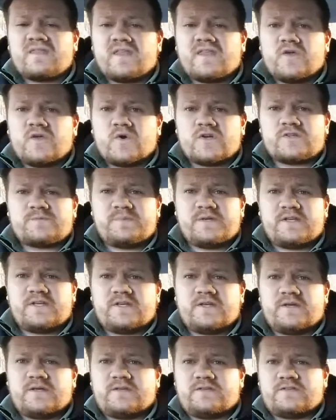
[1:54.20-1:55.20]

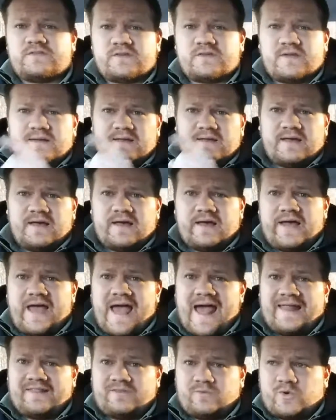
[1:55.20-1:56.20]
USBs
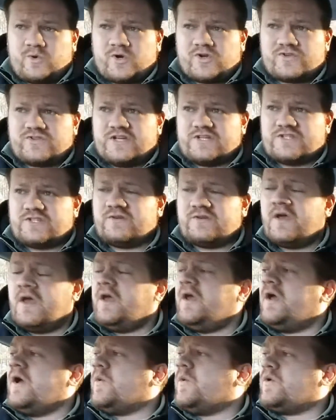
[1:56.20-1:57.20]
at the workstation
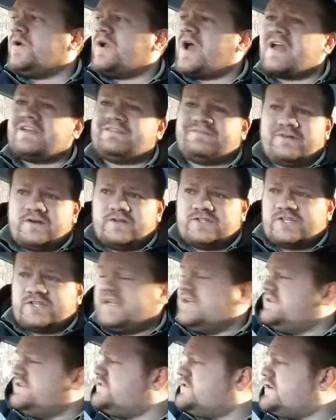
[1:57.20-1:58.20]
were not
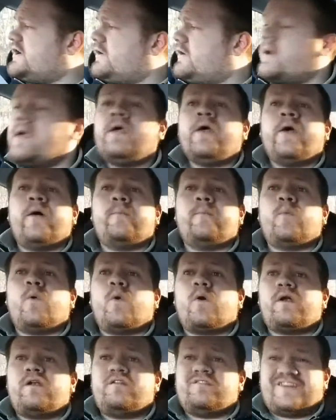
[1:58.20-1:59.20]
functioning. So
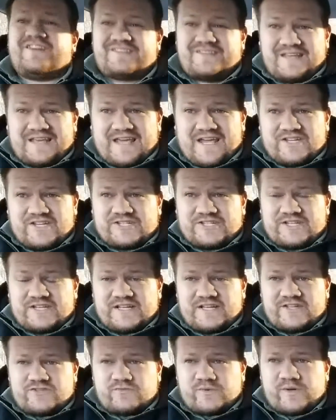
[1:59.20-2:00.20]
more
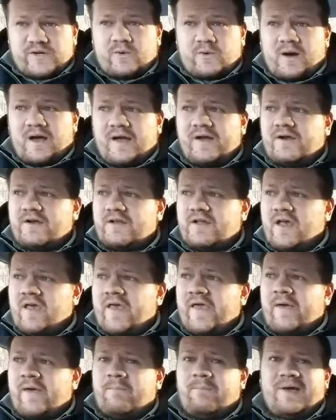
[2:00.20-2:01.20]
investigation is required.
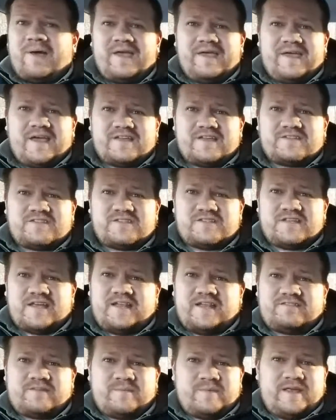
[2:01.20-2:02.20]
My guess is
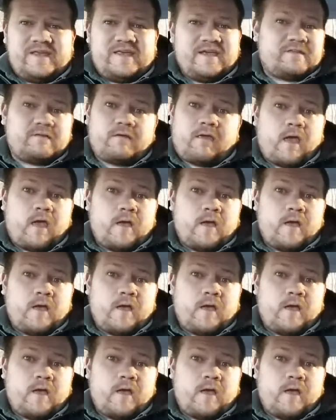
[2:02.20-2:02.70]
that somebody kicked the